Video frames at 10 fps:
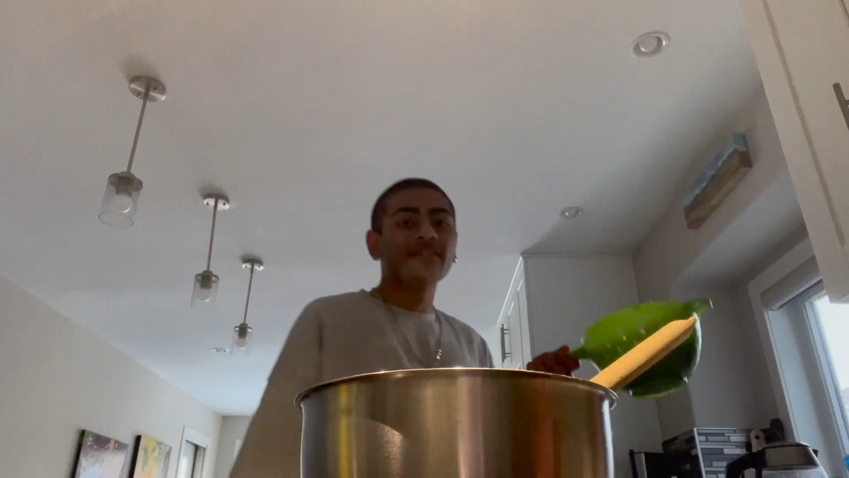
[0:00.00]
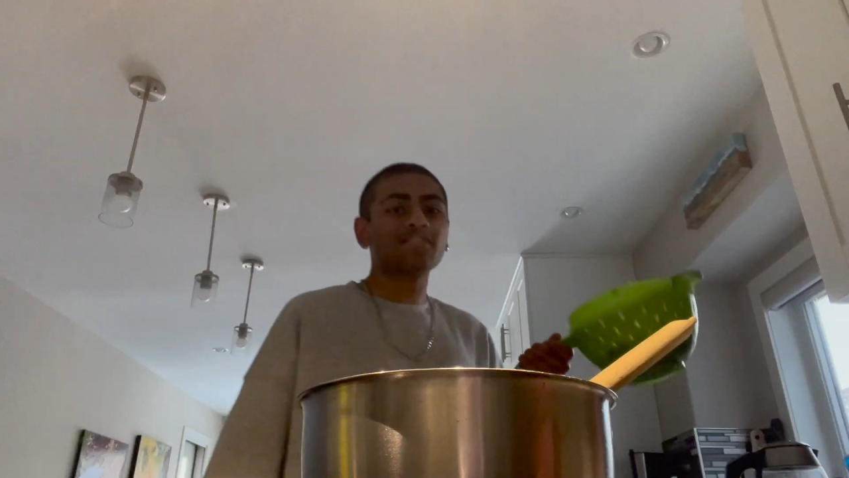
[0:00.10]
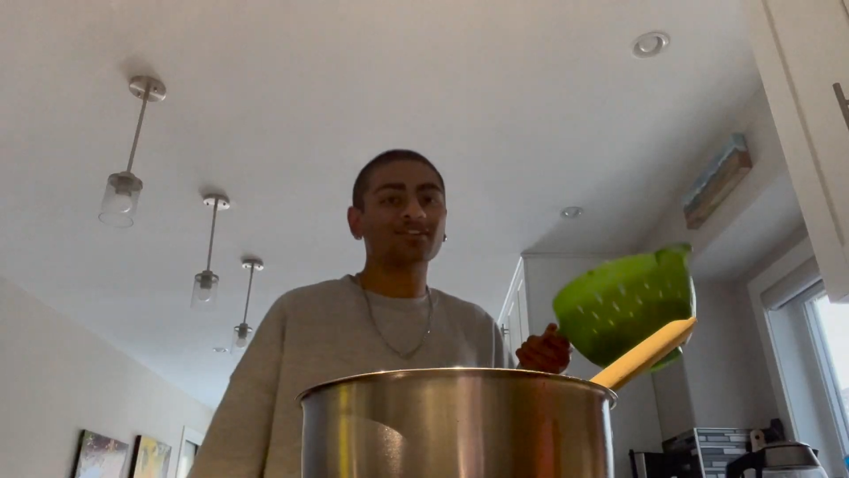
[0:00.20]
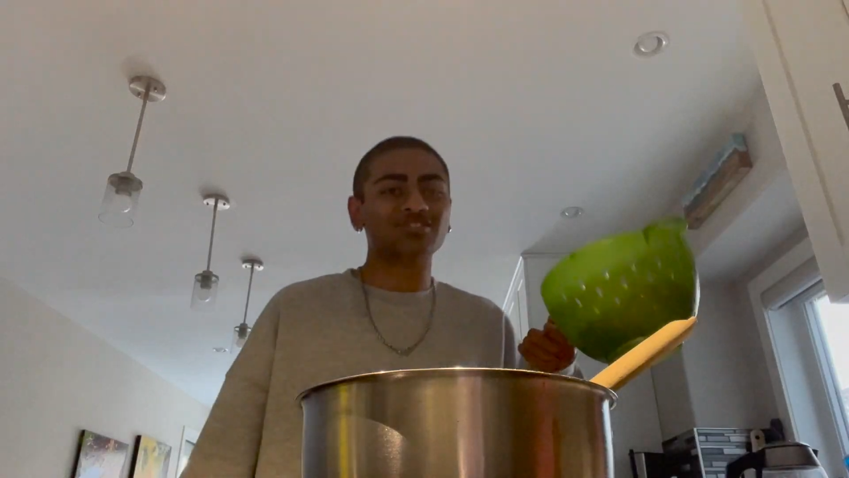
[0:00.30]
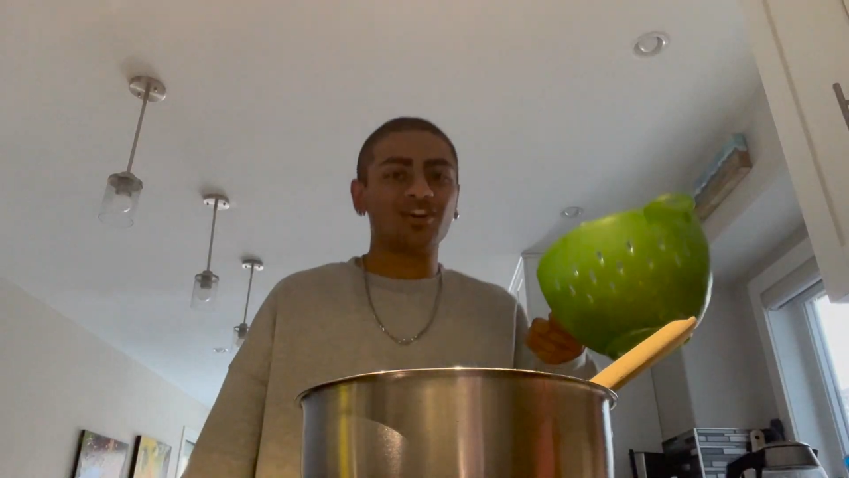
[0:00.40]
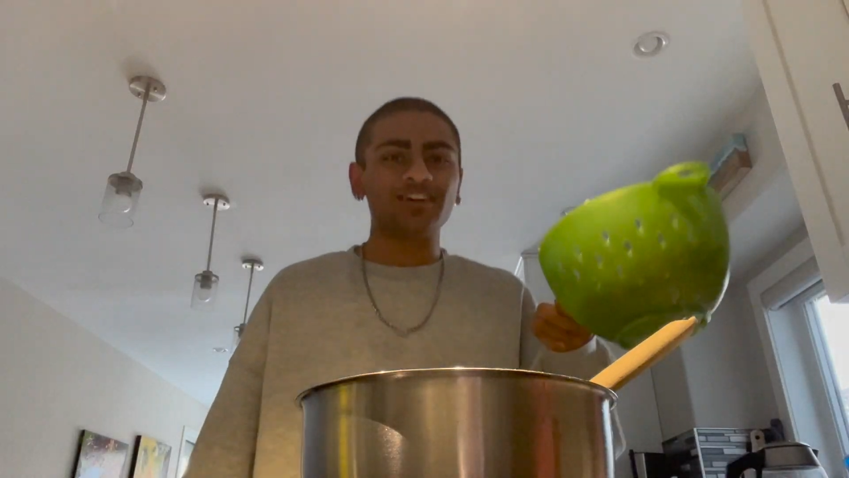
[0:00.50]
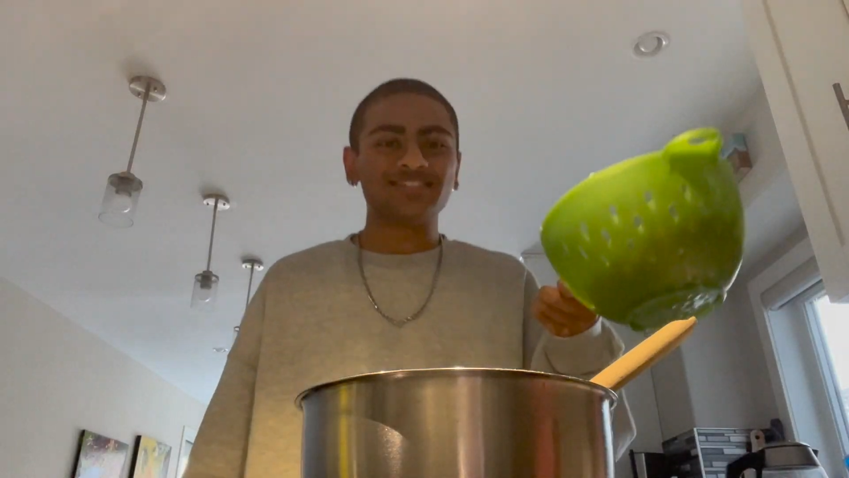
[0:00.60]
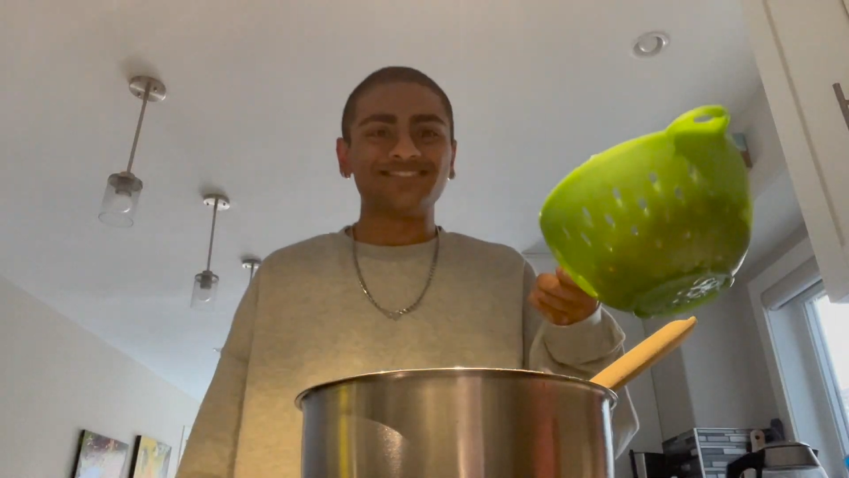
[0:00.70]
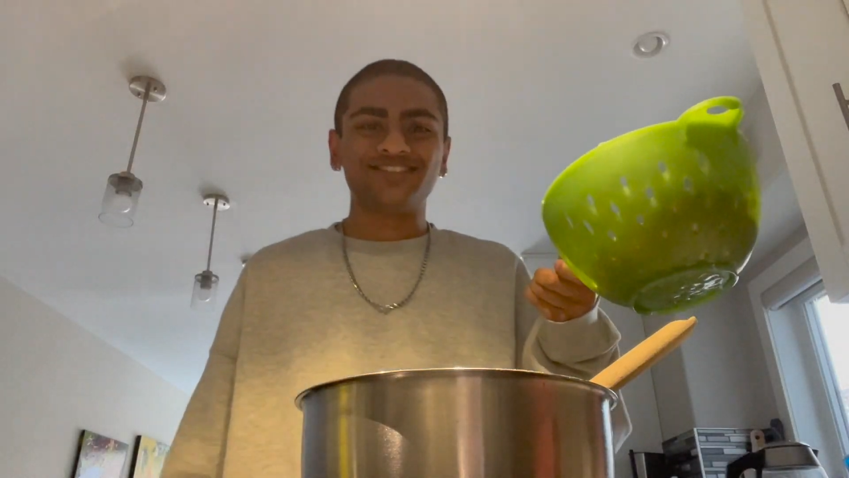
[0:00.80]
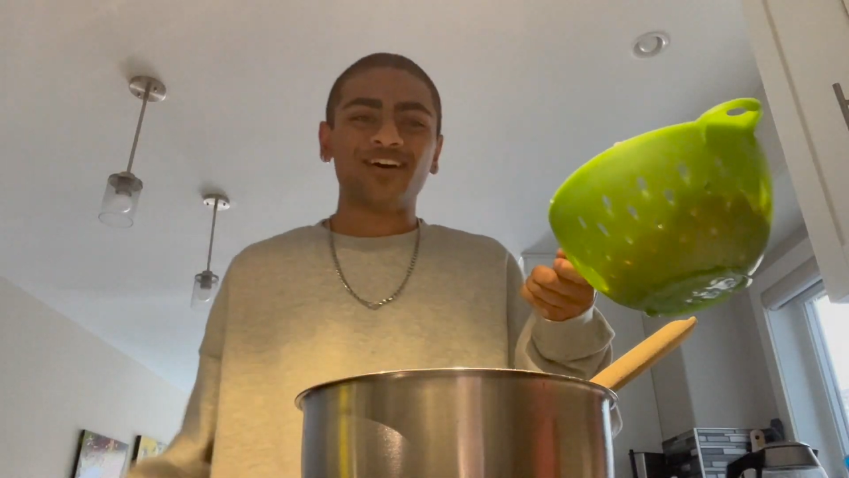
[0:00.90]
that our sauce
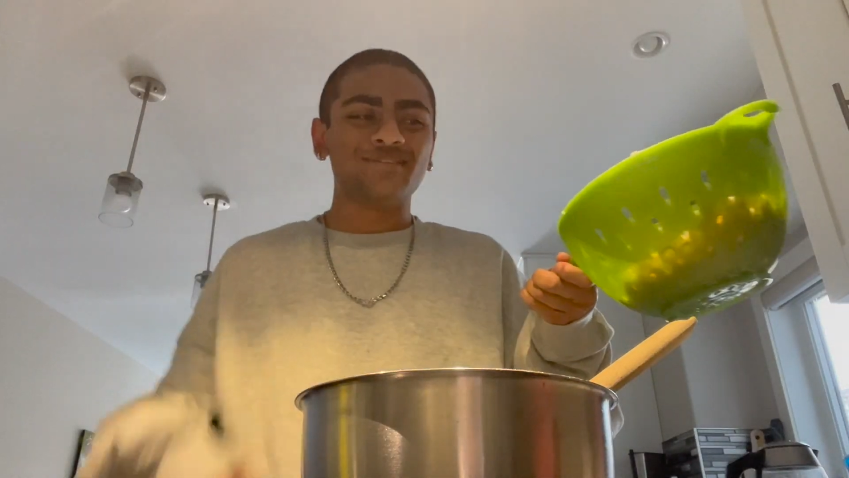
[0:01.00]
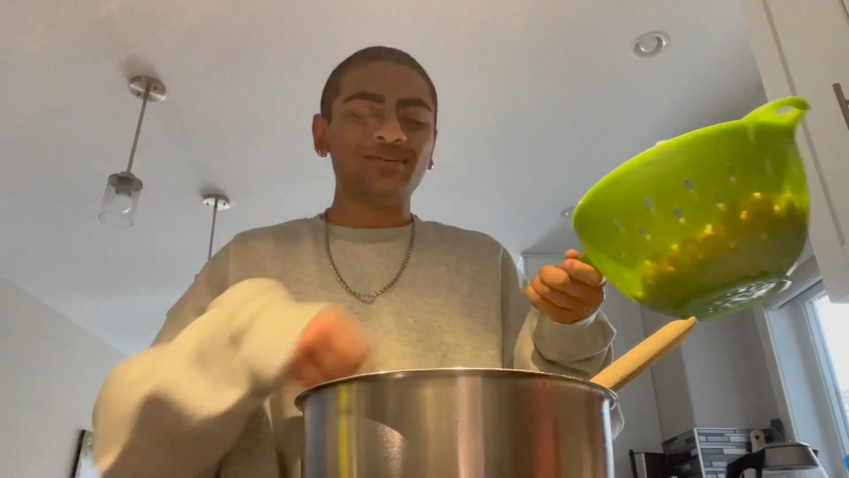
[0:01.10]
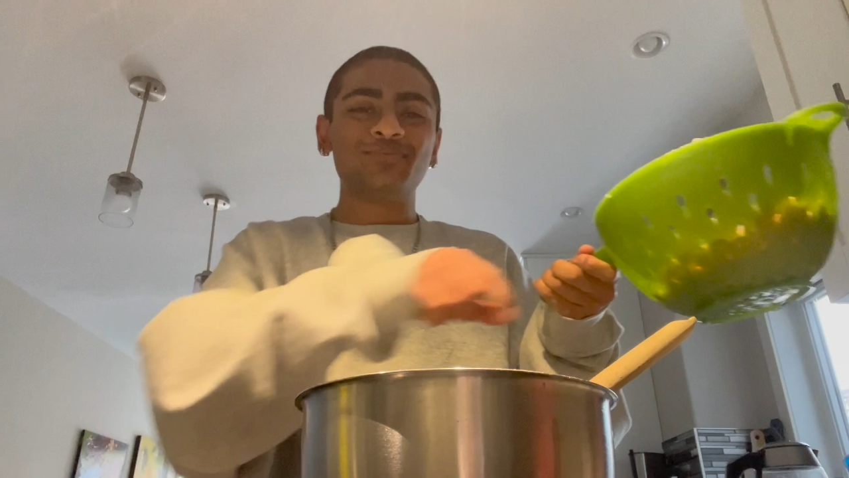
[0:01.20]
is done,